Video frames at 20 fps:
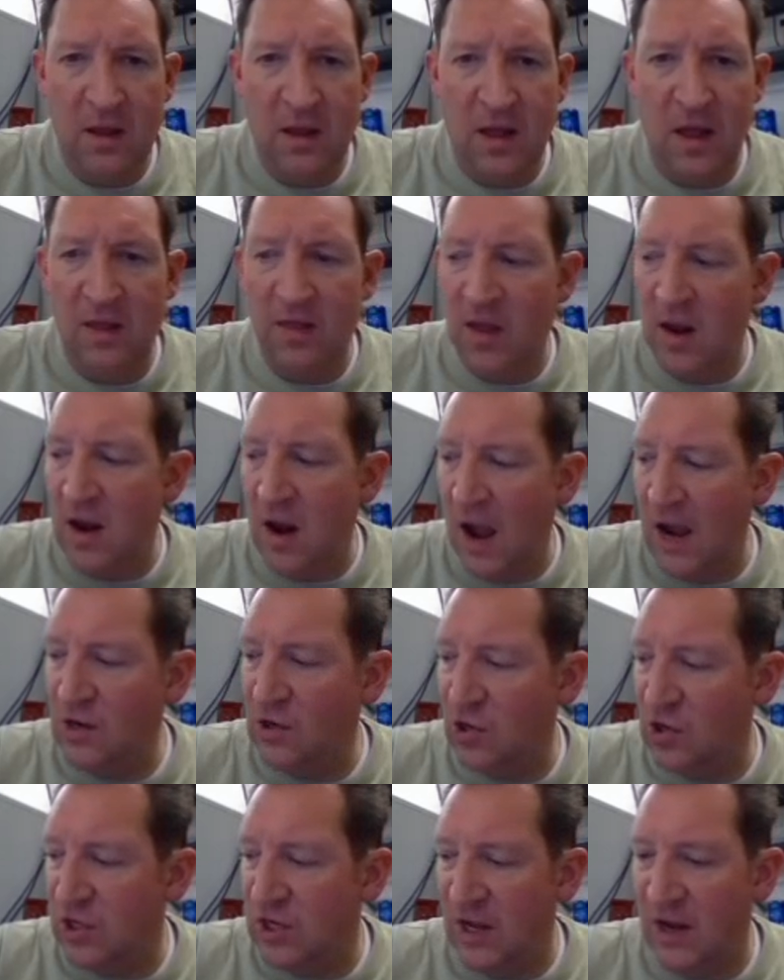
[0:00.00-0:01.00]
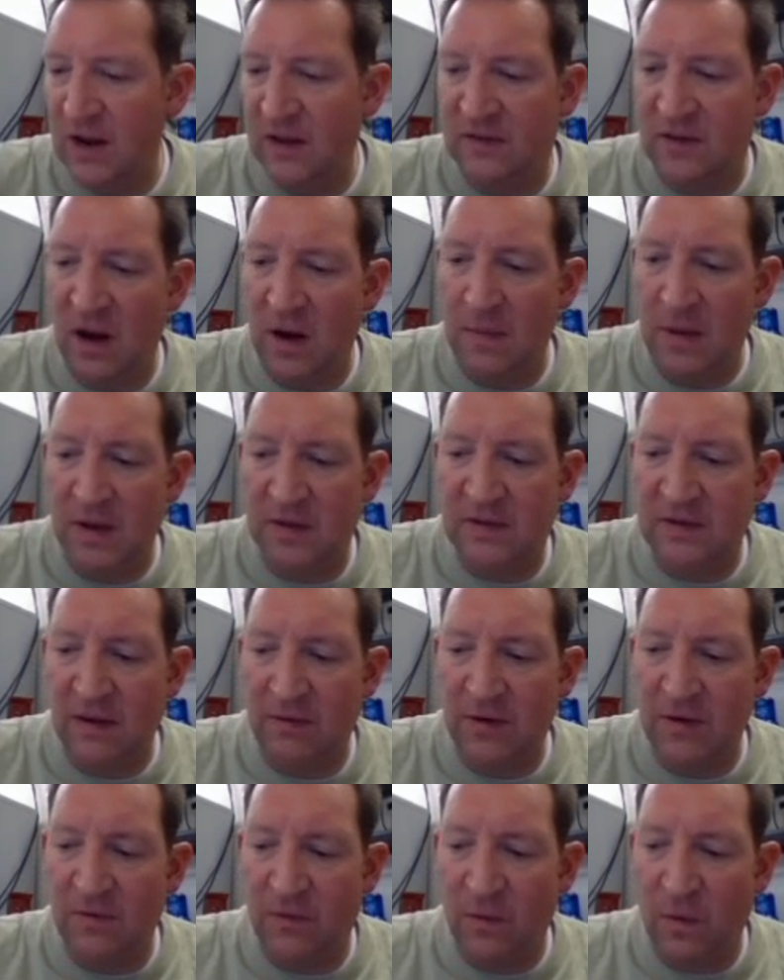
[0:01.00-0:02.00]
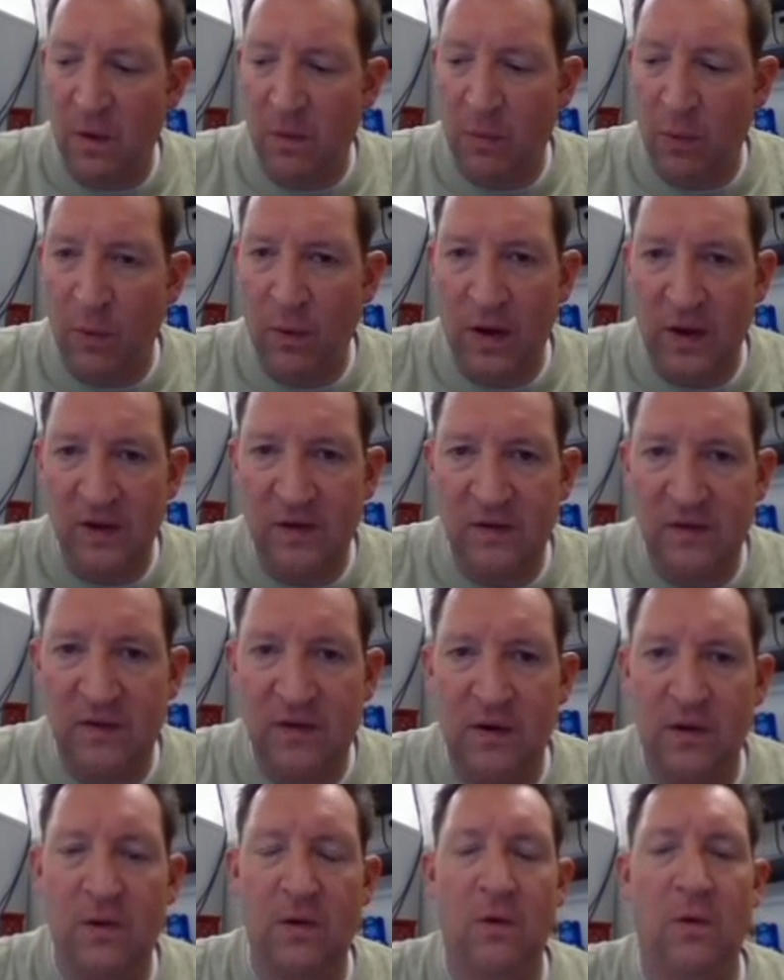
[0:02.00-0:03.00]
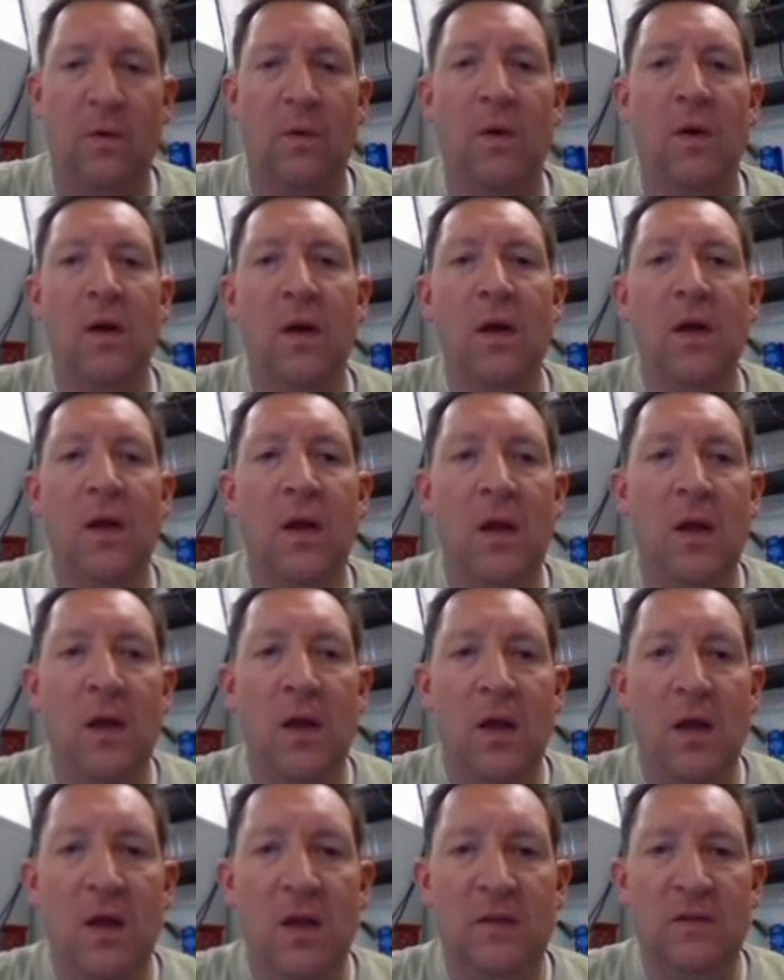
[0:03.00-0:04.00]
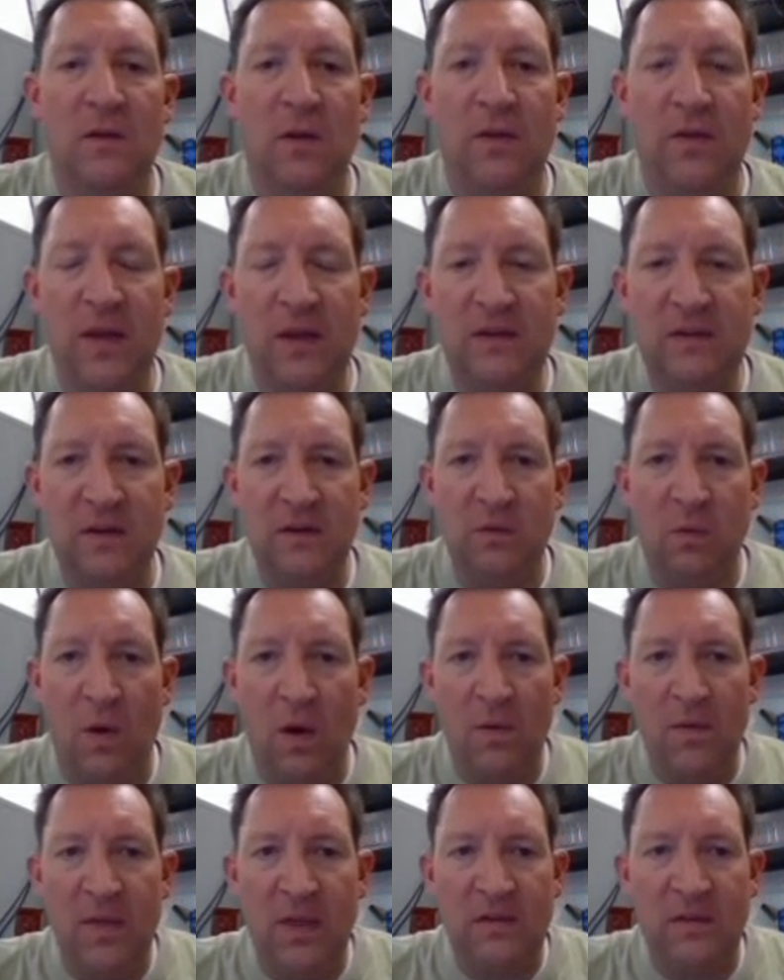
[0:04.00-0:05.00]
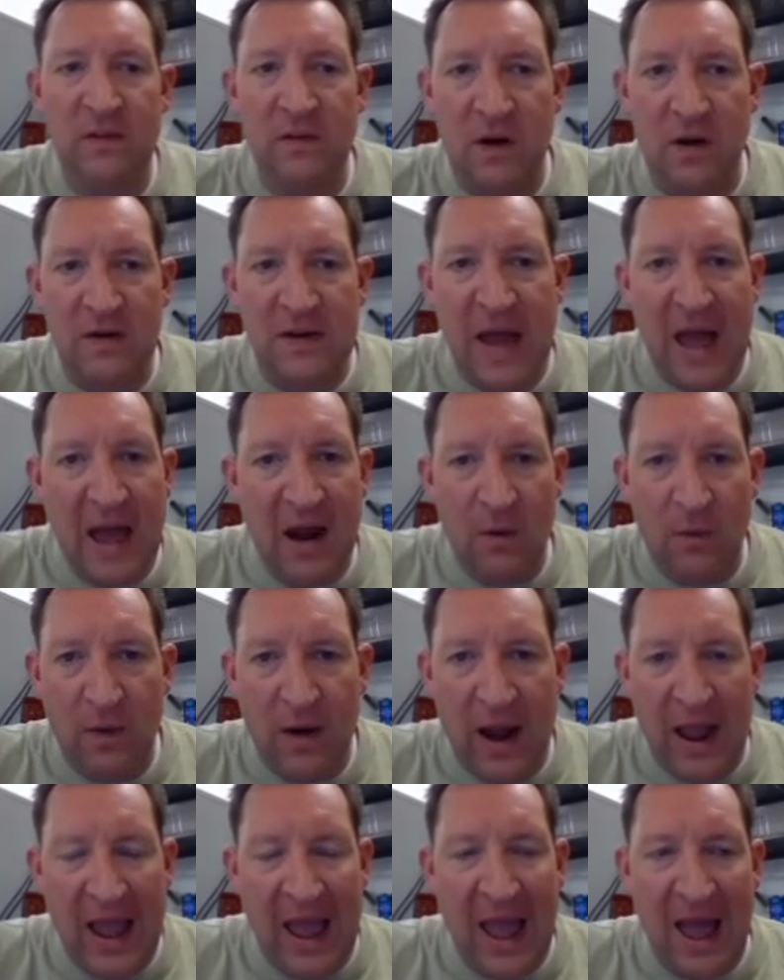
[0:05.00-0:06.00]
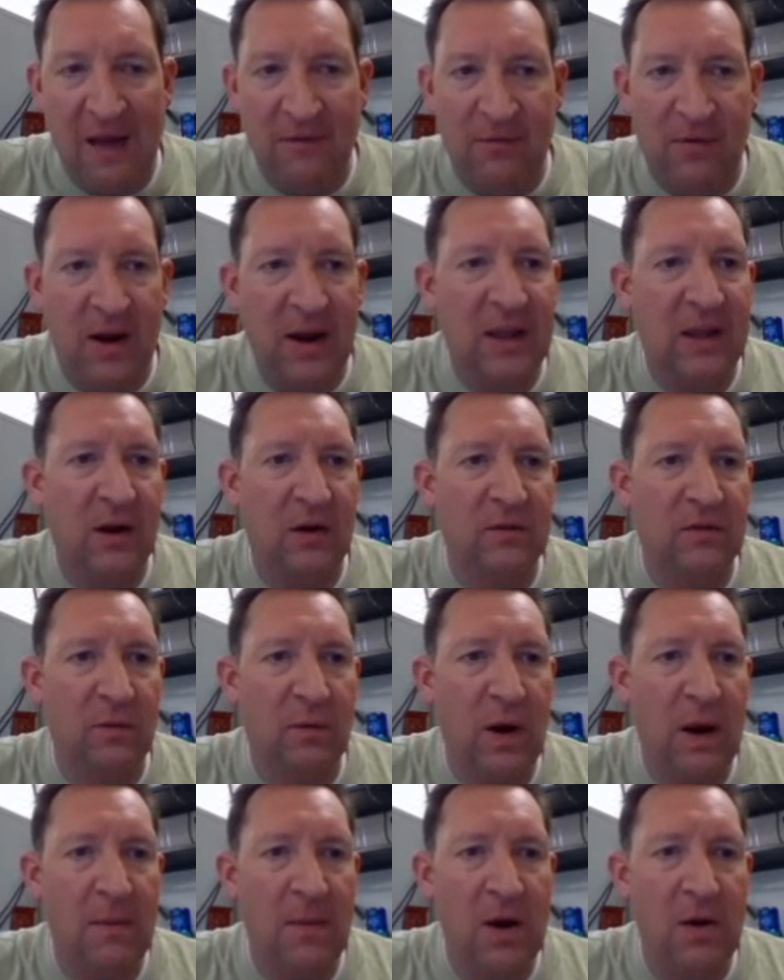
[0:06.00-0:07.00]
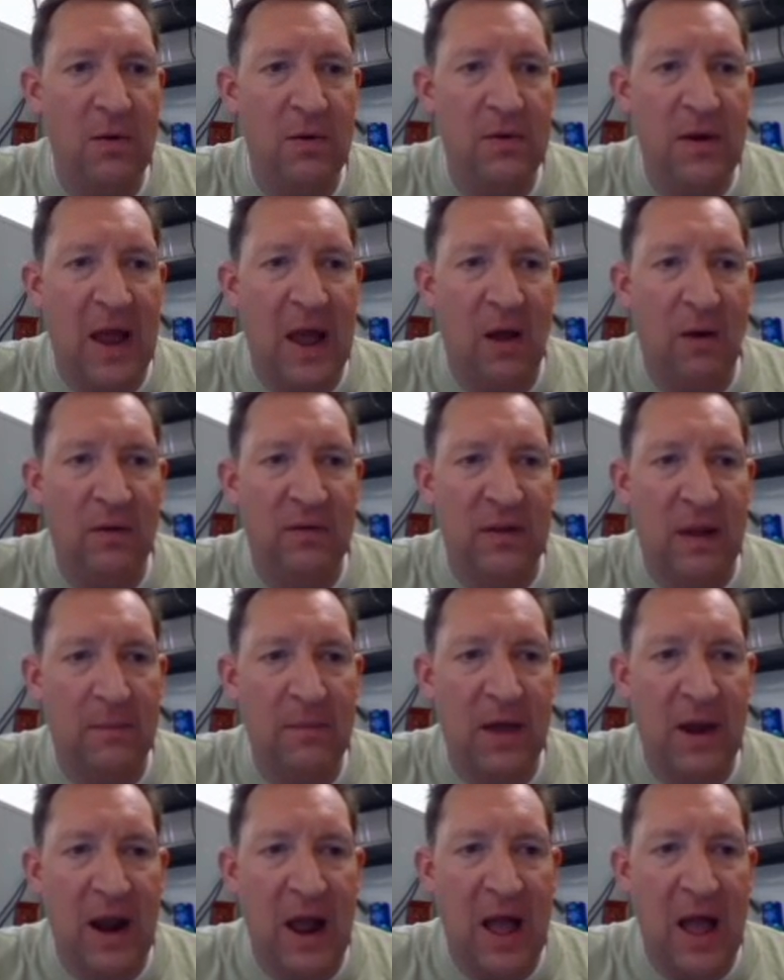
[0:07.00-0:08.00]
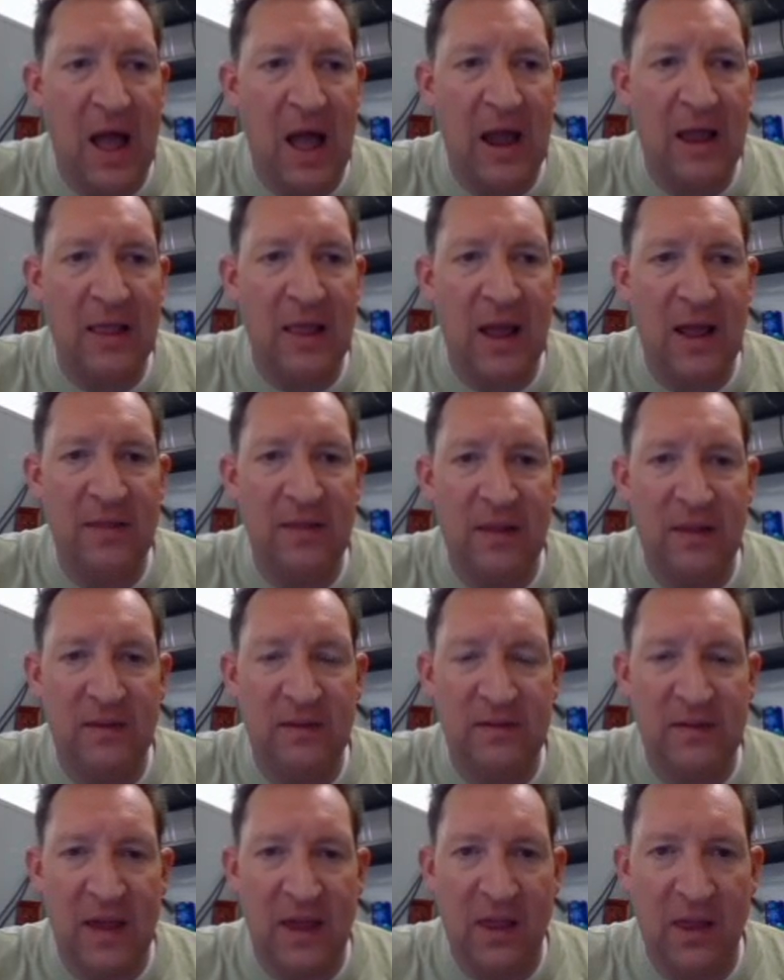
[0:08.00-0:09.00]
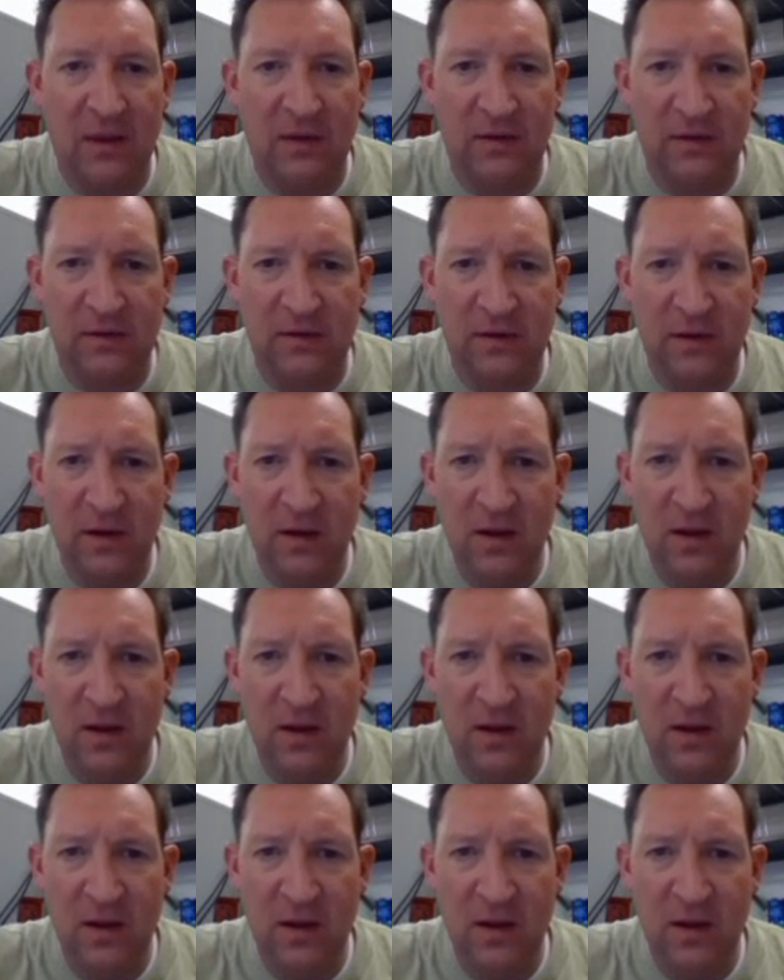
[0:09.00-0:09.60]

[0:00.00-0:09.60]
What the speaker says: And the nitrogen is going to be 74.2. So this is our data, what I have right here. So what I'm going to do now is I'm going to highlight these cells.